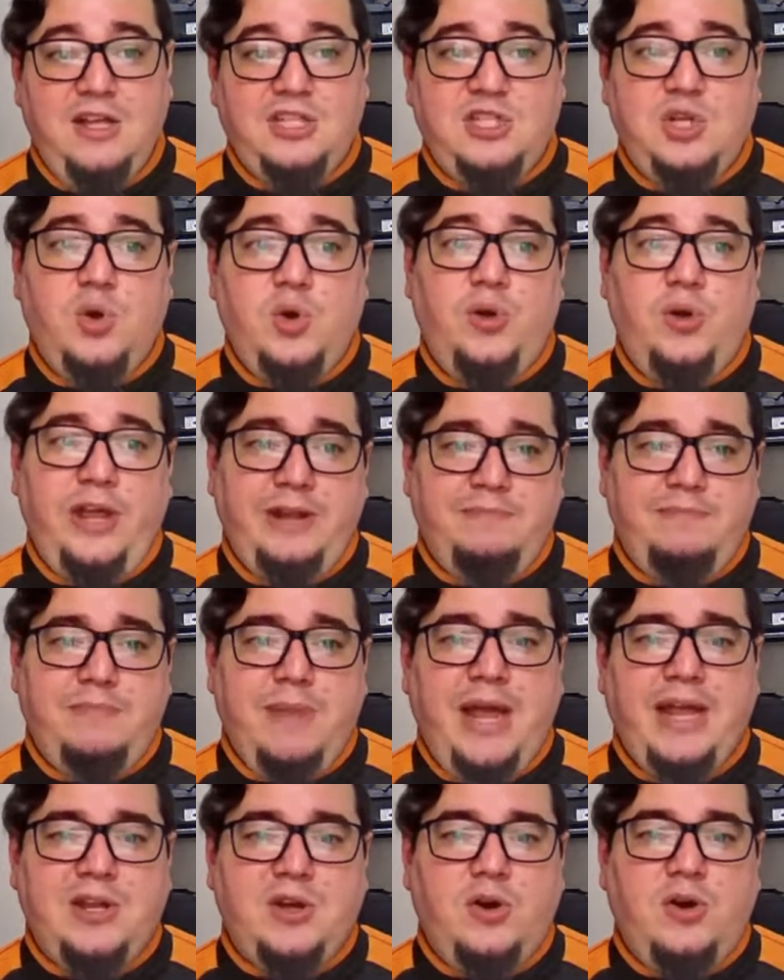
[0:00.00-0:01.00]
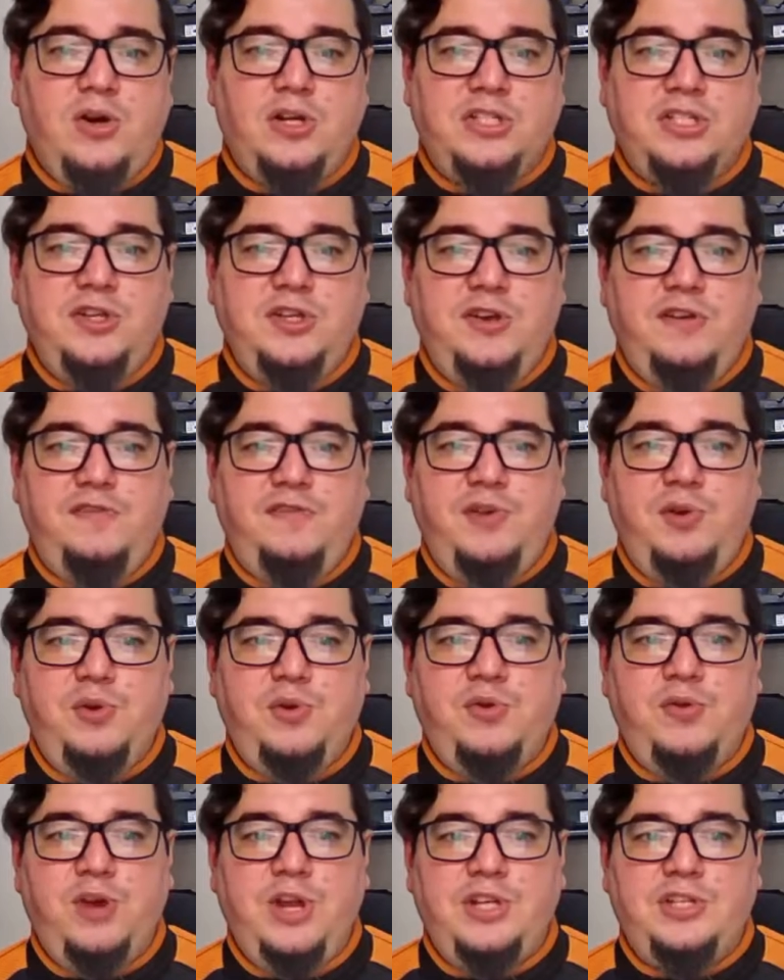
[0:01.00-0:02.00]
So it might cost you a
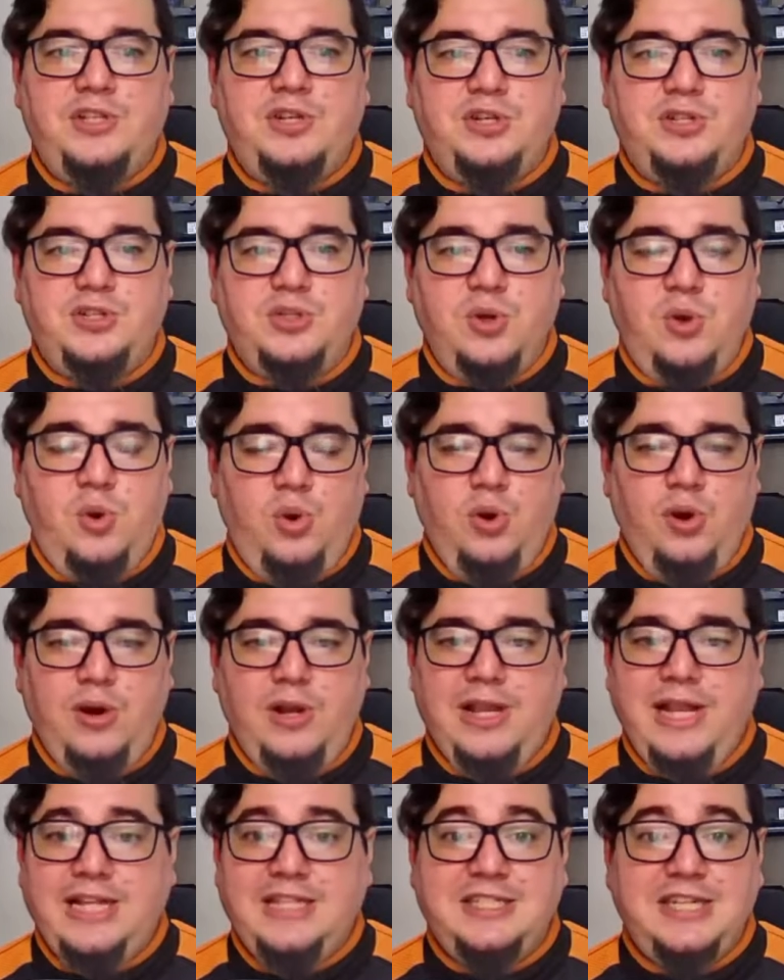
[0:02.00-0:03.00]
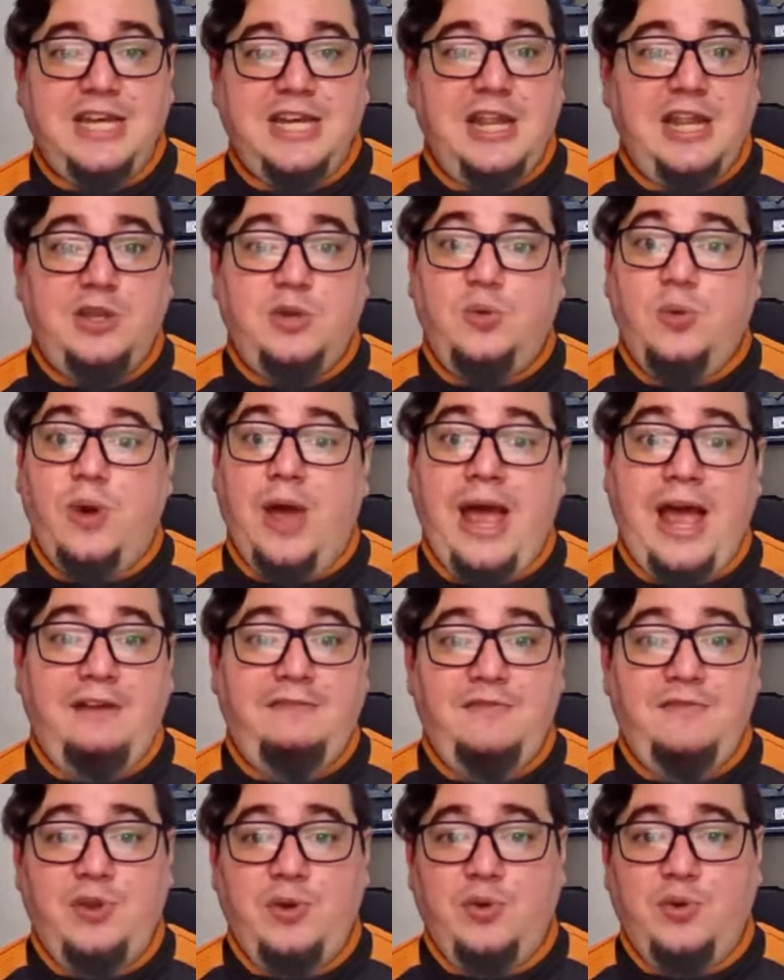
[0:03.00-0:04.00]
few creatures, or let's say that you
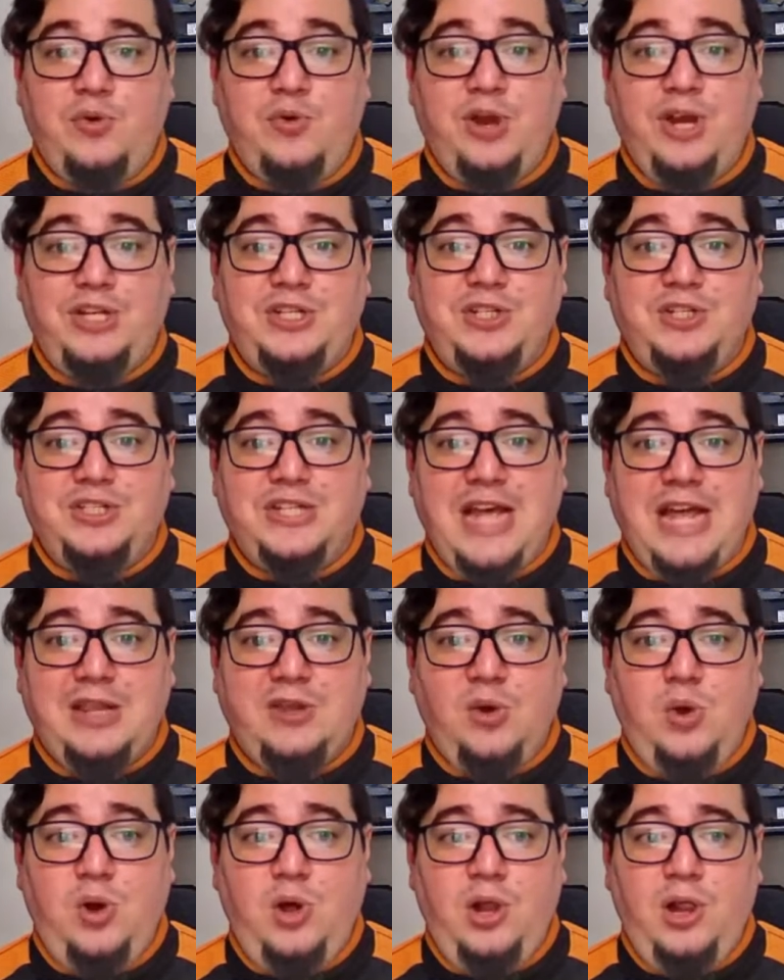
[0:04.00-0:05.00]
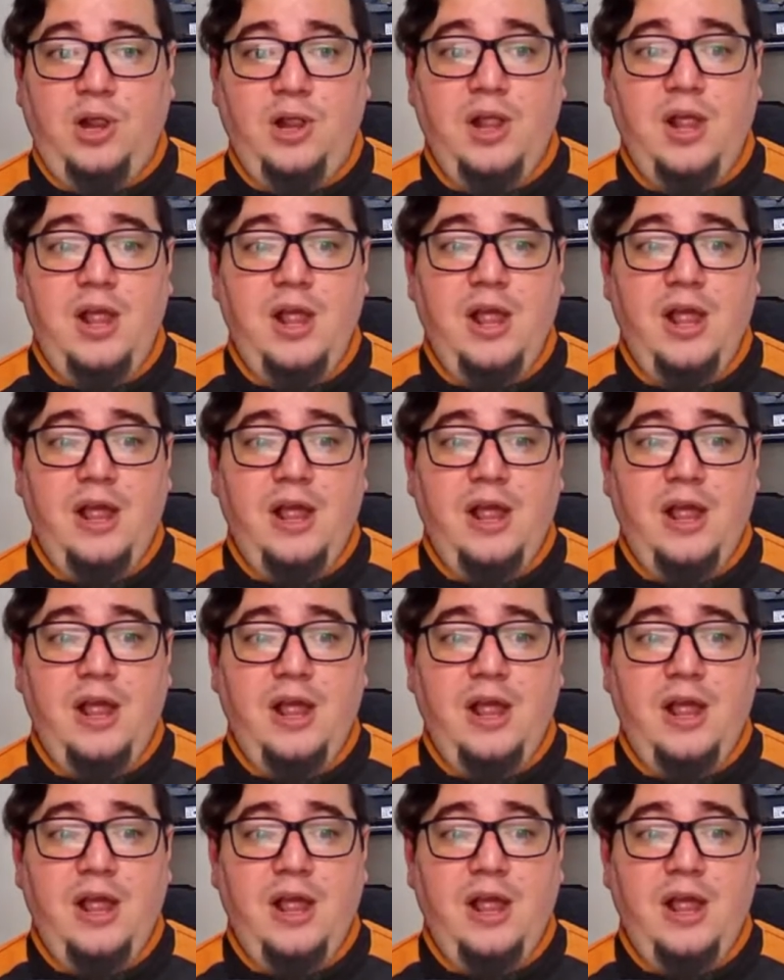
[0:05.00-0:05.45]
have no creatures at all,